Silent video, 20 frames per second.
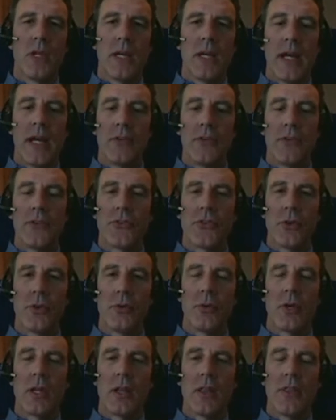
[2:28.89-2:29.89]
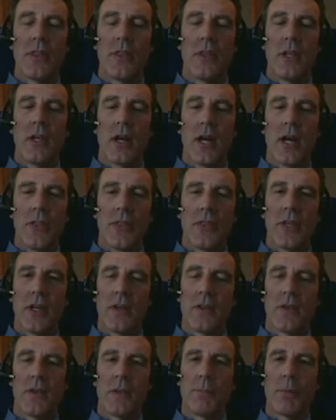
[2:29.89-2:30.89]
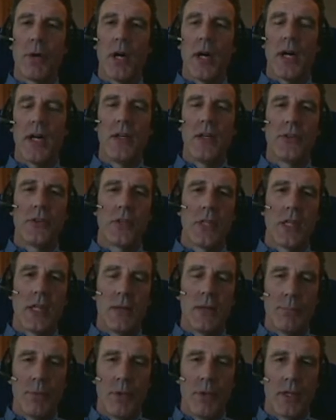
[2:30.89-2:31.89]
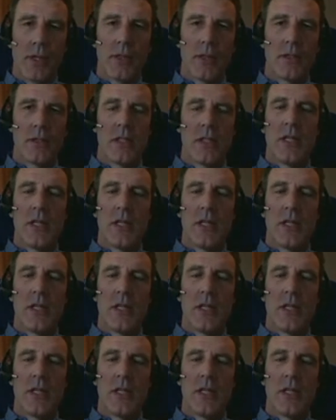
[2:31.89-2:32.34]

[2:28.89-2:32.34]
And so I think that the pie is going to get bigger.